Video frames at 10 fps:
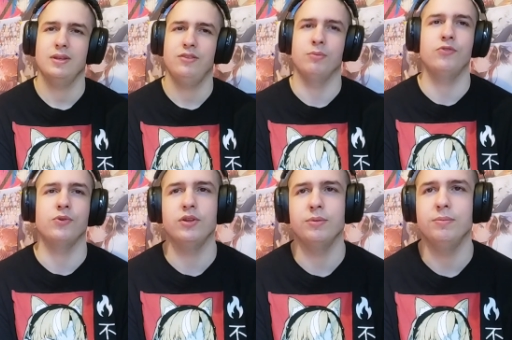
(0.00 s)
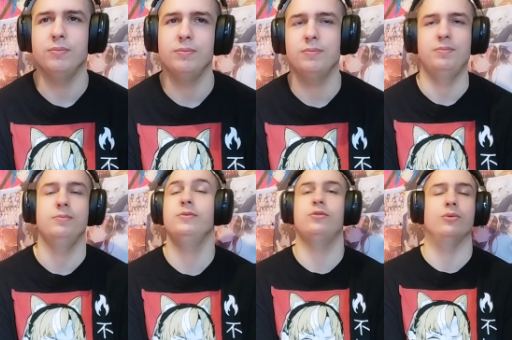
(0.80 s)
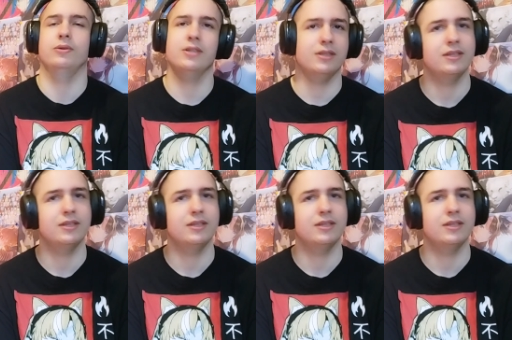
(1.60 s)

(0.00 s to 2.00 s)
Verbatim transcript: So much random song.